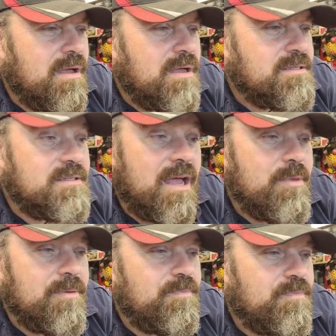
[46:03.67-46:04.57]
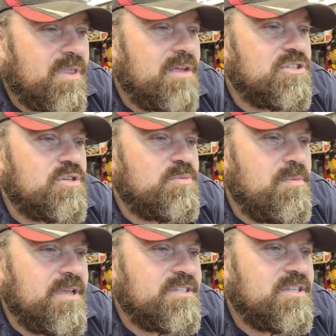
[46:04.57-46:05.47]
Simon, Killswitch
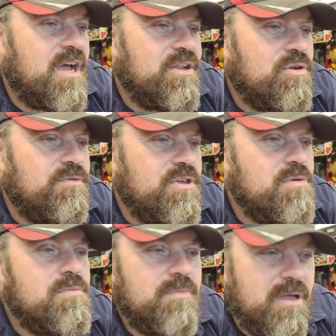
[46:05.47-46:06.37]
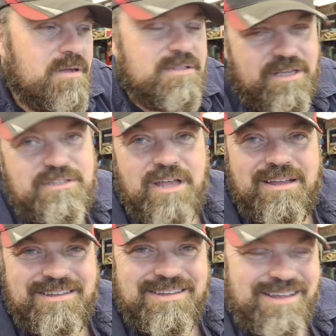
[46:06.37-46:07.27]
BB, cider good for you?
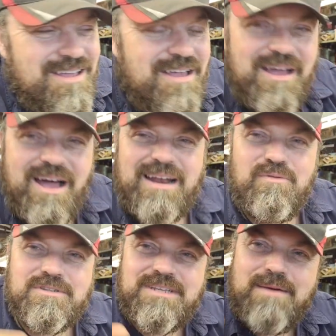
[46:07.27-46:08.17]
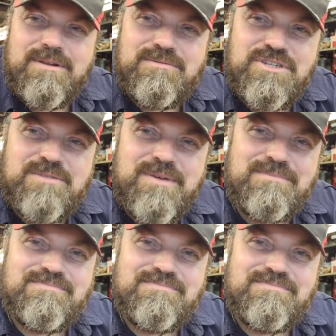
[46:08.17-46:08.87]
I'll have one, Simon. Cheers, mate.